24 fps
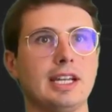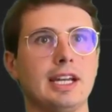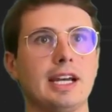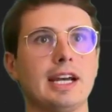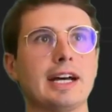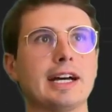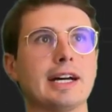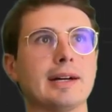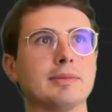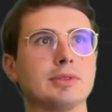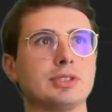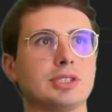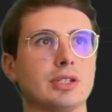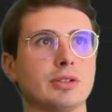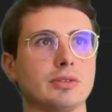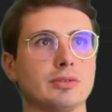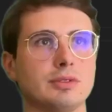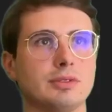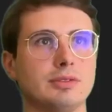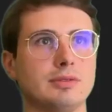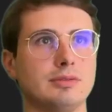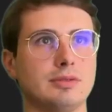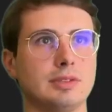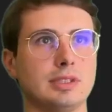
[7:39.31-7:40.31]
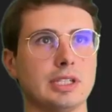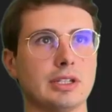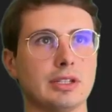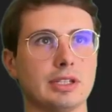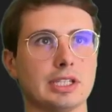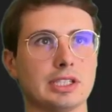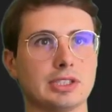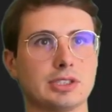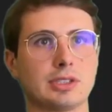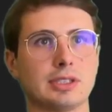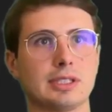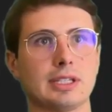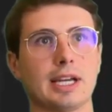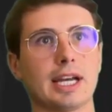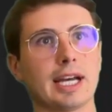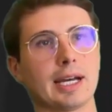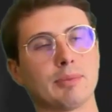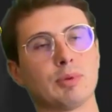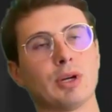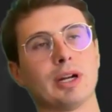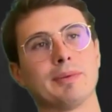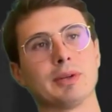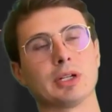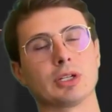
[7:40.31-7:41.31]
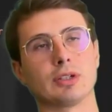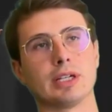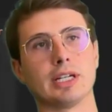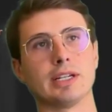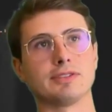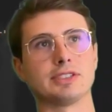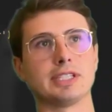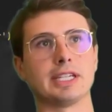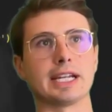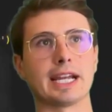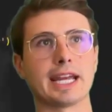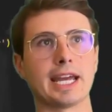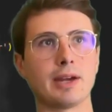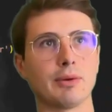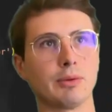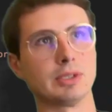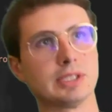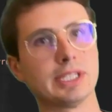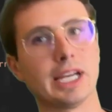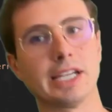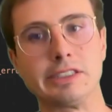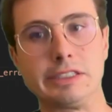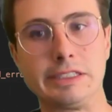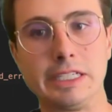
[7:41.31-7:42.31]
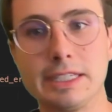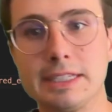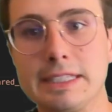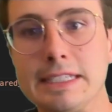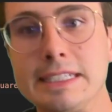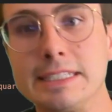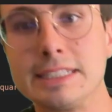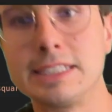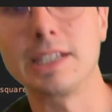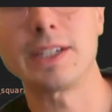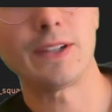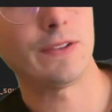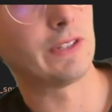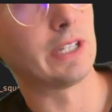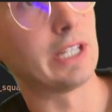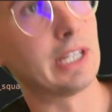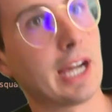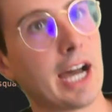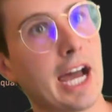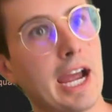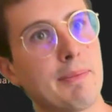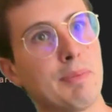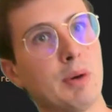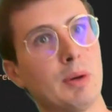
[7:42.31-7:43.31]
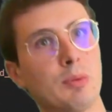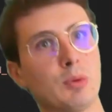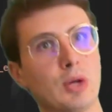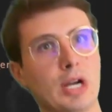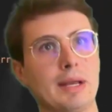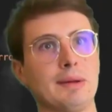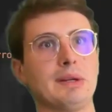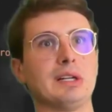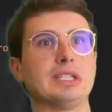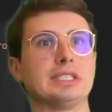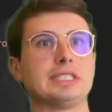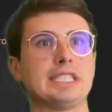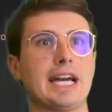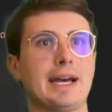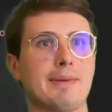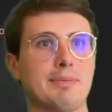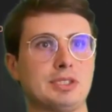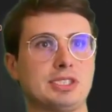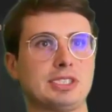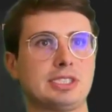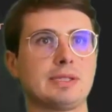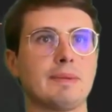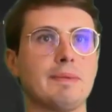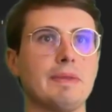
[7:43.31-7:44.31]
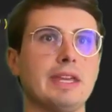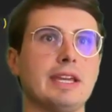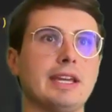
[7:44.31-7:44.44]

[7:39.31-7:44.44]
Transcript: Um, so you know this uh, parameter grid is saying, hey, we've tested at these different hyperparameter depths,